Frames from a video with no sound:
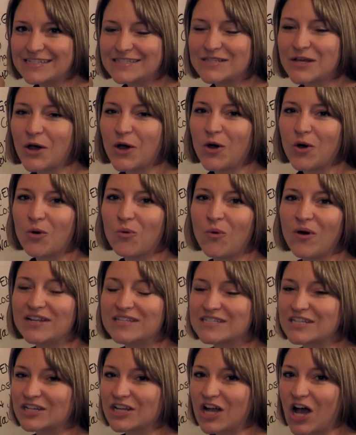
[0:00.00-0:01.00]
So what
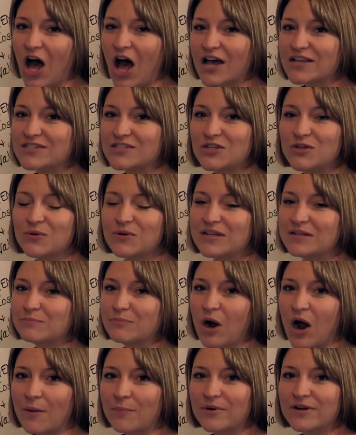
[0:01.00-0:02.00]
it's going to cost you
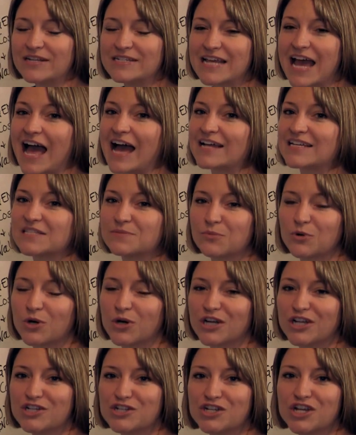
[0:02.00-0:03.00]
in property tax,
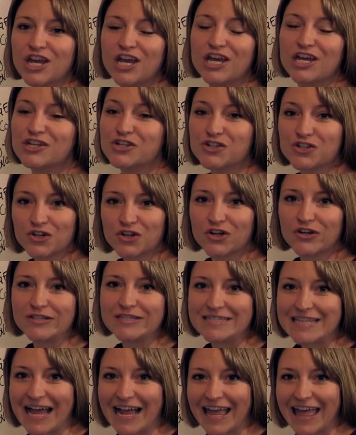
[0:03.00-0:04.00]
mortgage,
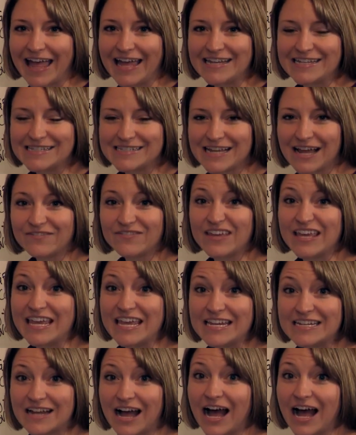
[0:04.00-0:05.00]
insurance, that kind of stuff, heat,